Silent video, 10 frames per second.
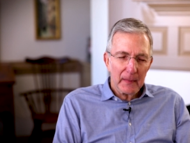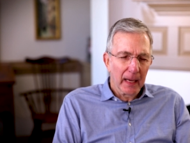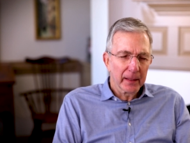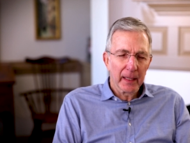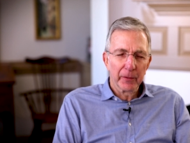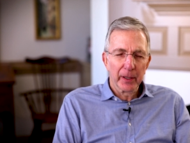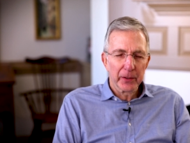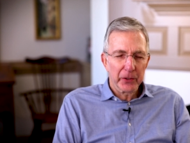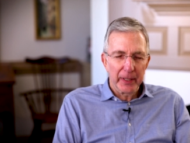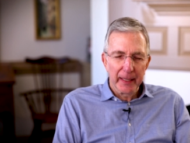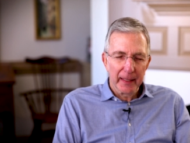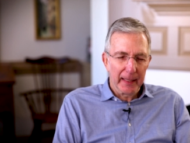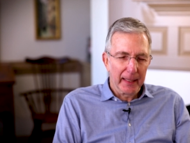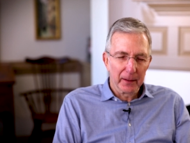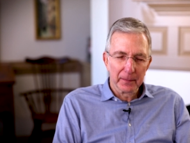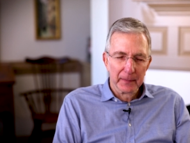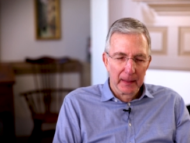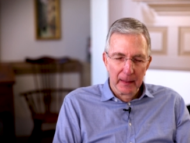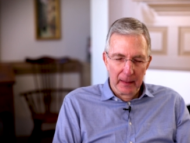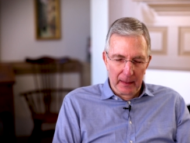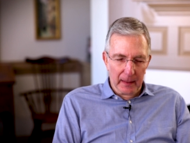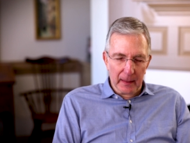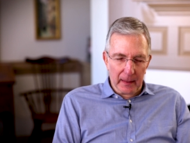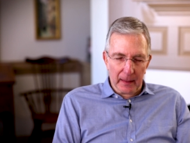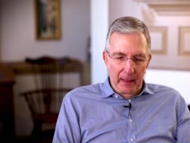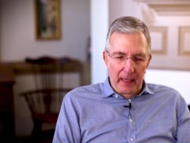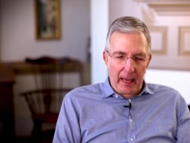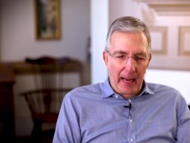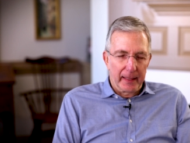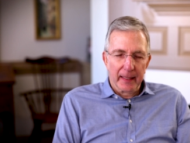I'll never understand how I